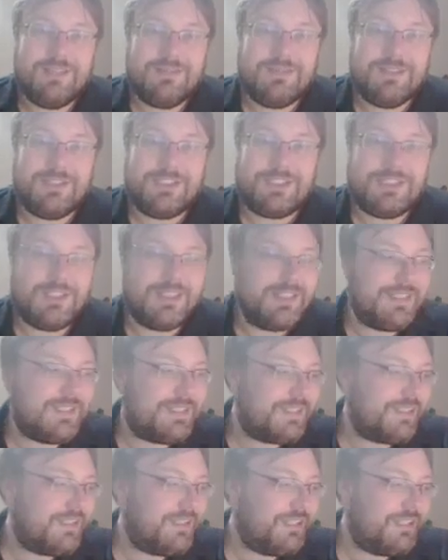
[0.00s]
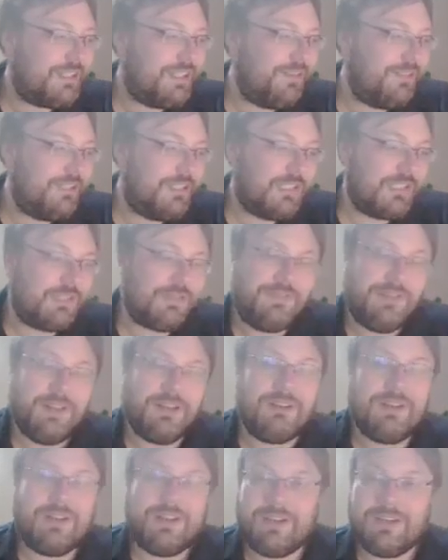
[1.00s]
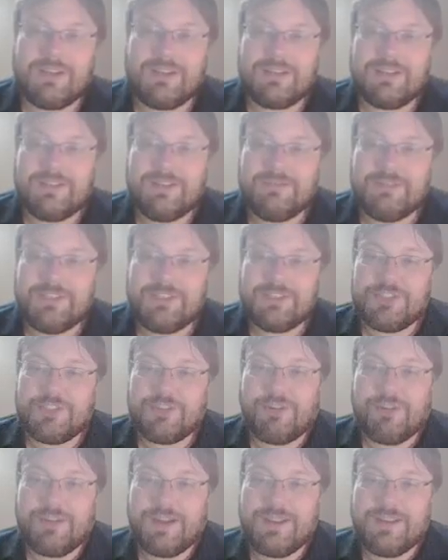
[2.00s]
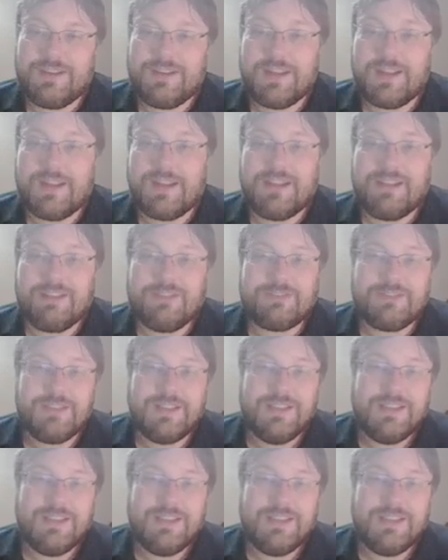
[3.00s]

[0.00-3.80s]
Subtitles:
she just filled her with joy and love.